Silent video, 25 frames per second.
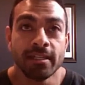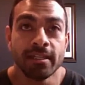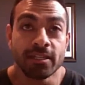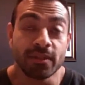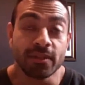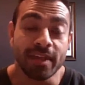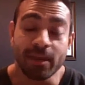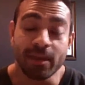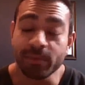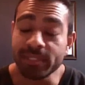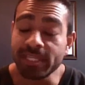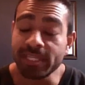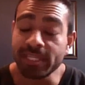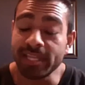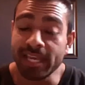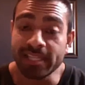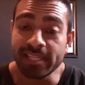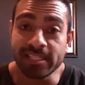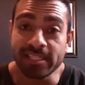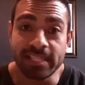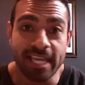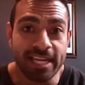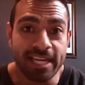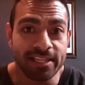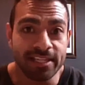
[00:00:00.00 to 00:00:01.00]
So that was the next
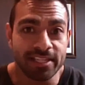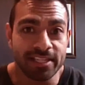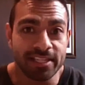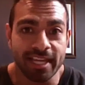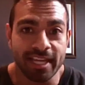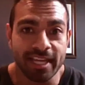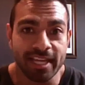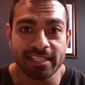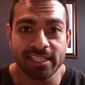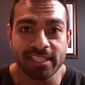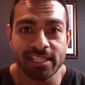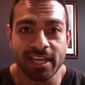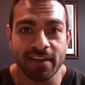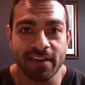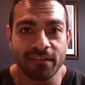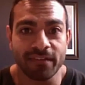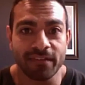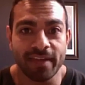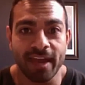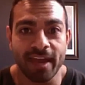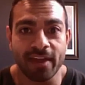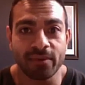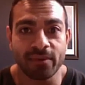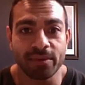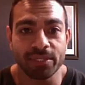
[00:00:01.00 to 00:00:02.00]
stage. The next stage after
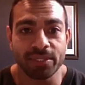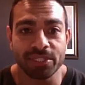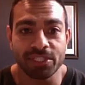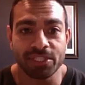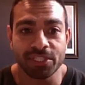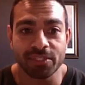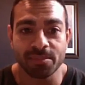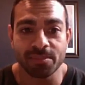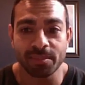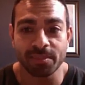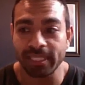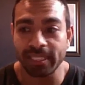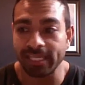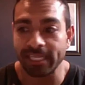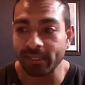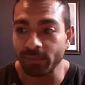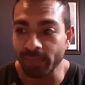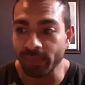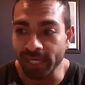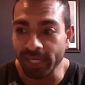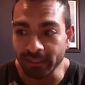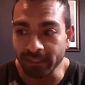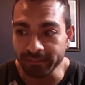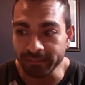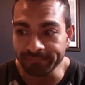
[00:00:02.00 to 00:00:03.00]
that was just be like,
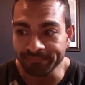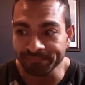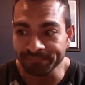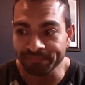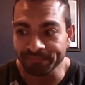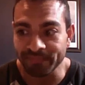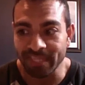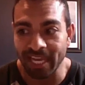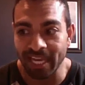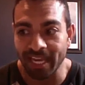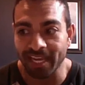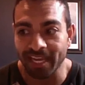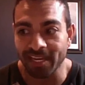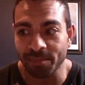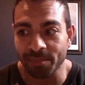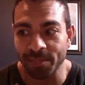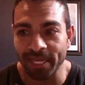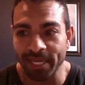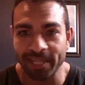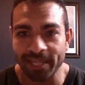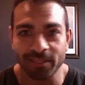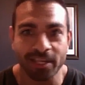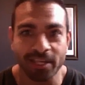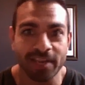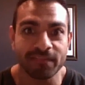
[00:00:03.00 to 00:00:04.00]
well, I got to
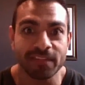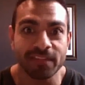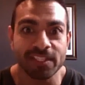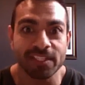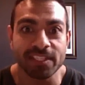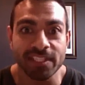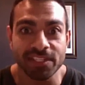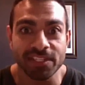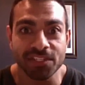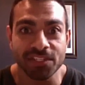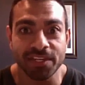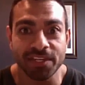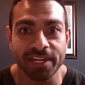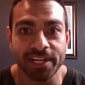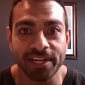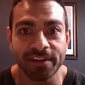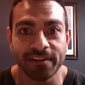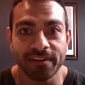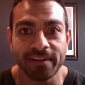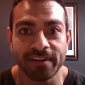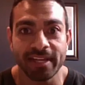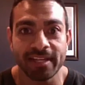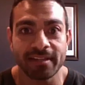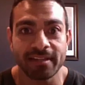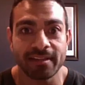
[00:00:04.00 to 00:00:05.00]
make a life decision here,
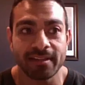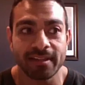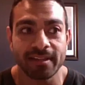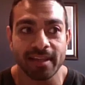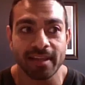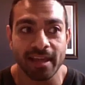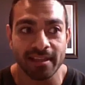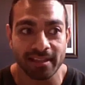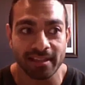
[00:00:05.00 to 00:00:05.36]
and I